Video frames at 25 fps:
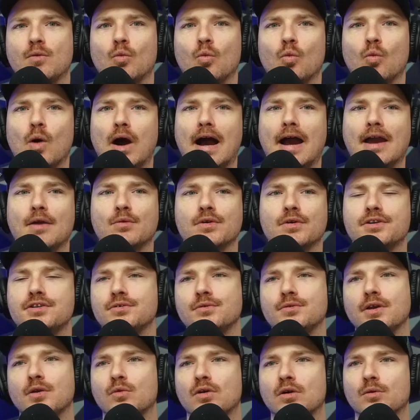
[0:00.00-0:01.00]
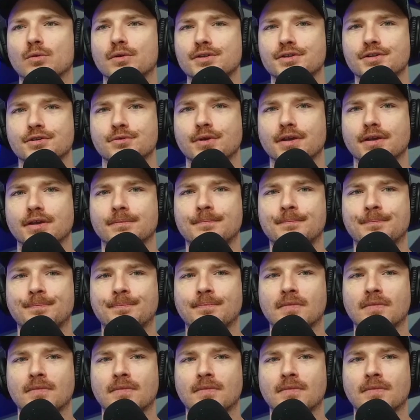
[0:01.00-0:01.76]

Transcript: why we're doing what we're doing.